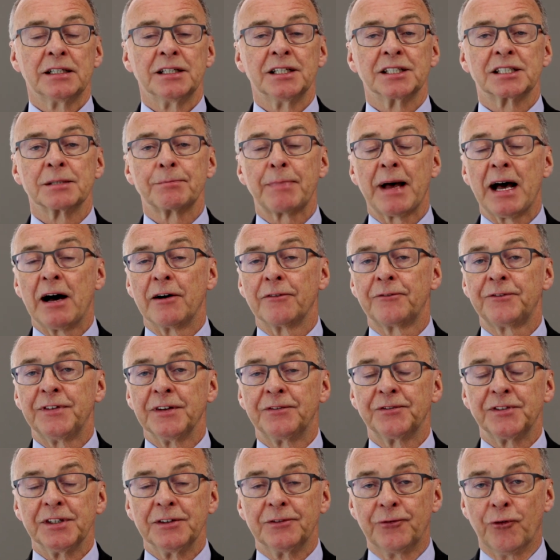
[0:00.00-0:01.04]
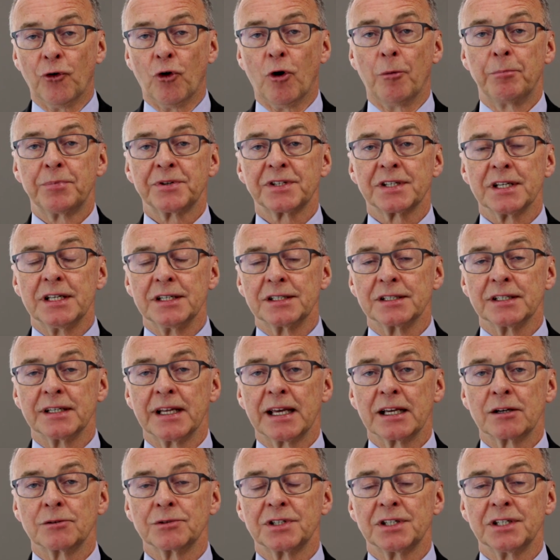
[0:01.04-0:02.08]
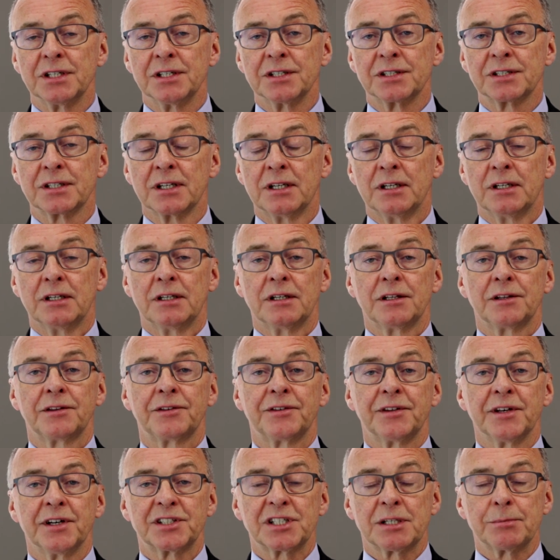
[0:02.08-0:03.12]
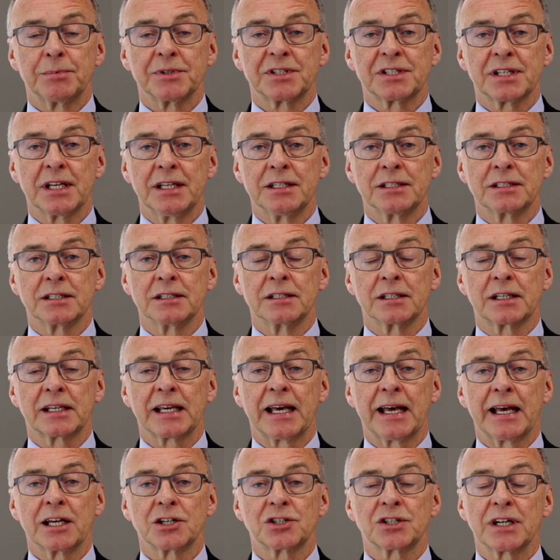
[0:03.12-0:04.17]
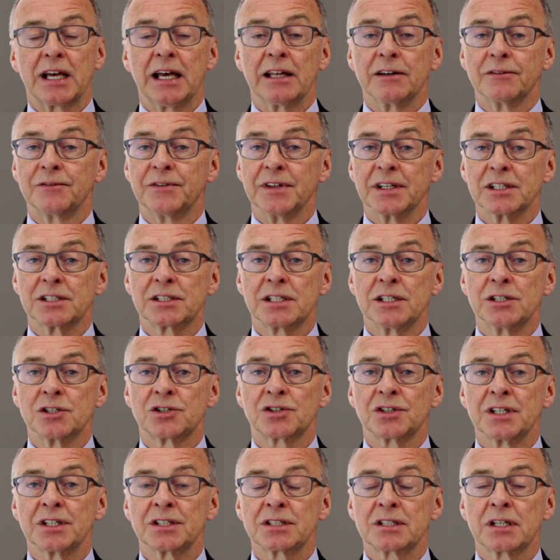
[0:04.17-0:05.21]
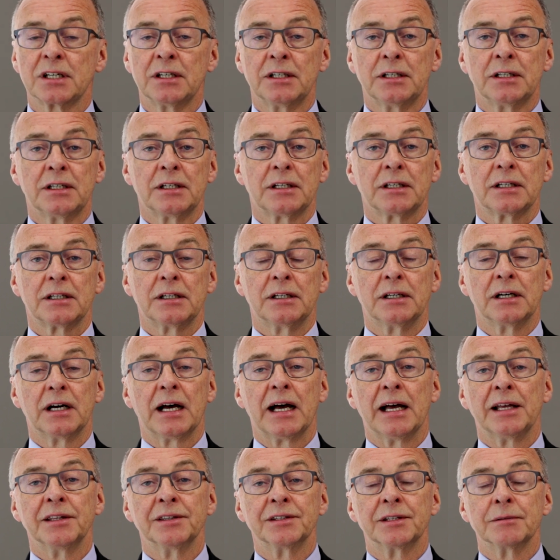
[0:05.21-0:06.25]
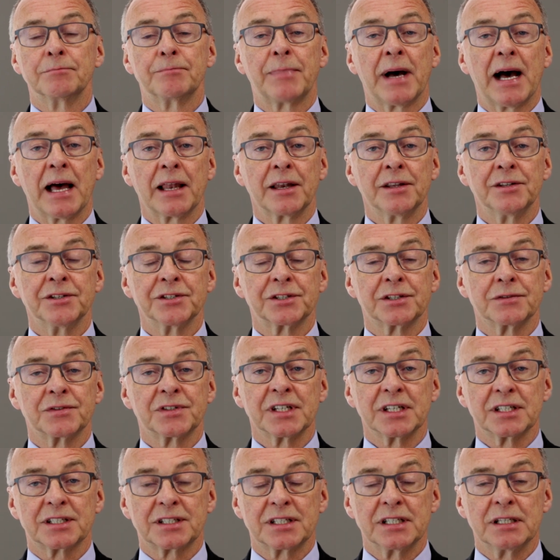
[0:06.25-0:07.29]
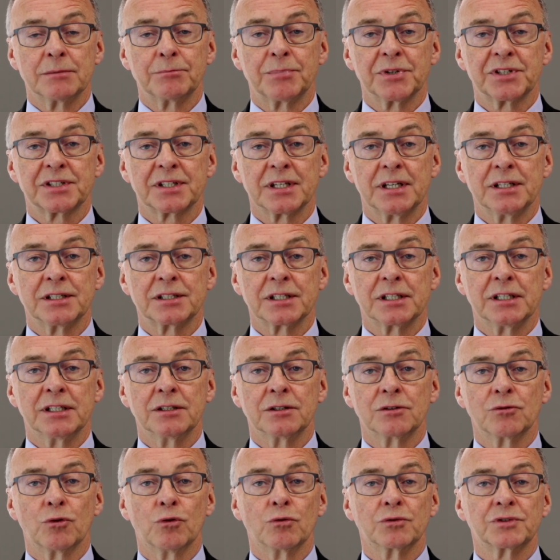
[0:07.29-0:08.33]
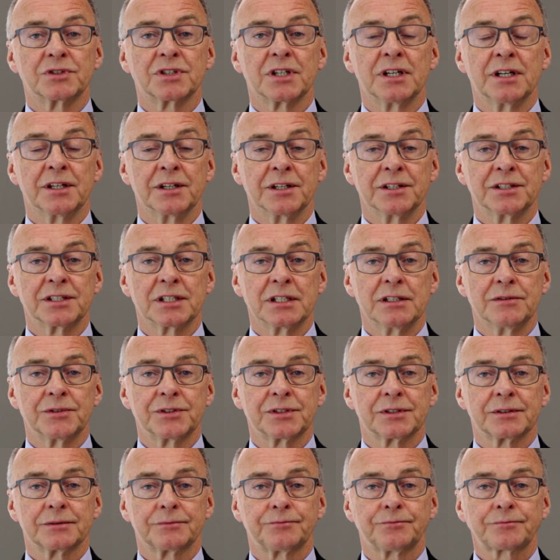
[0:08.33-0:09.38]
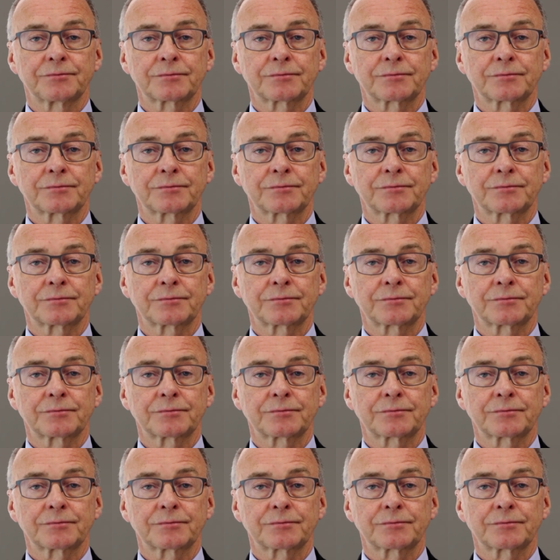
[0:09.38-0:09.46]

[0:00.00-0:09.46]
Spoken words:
It's about 54% in equities, 30% in cash and fixed interest, and the balance of 16% in alternatives.